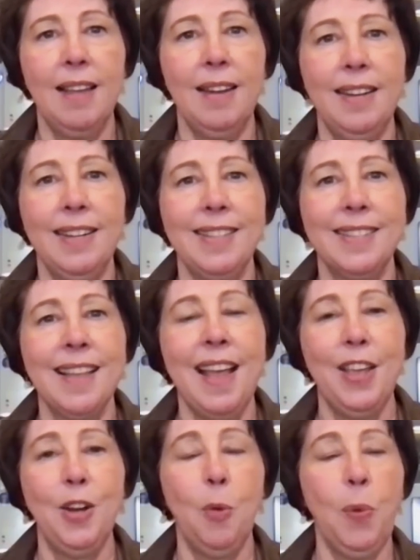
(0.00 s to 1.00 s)
And it is,
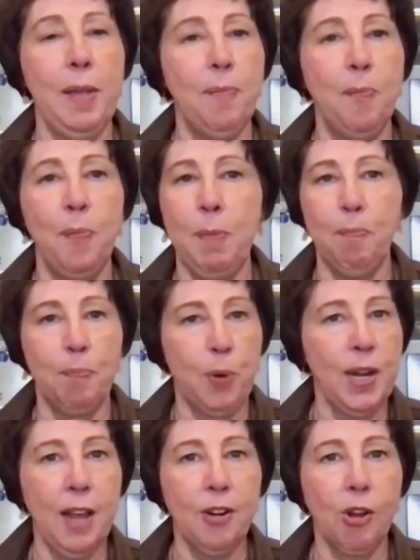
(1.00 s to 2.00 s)
you know, we
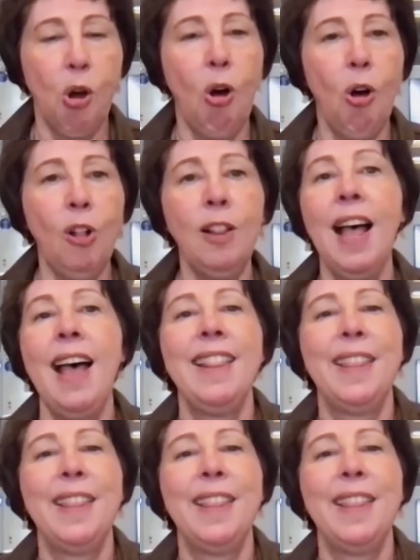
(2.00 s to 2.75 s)
put out a call,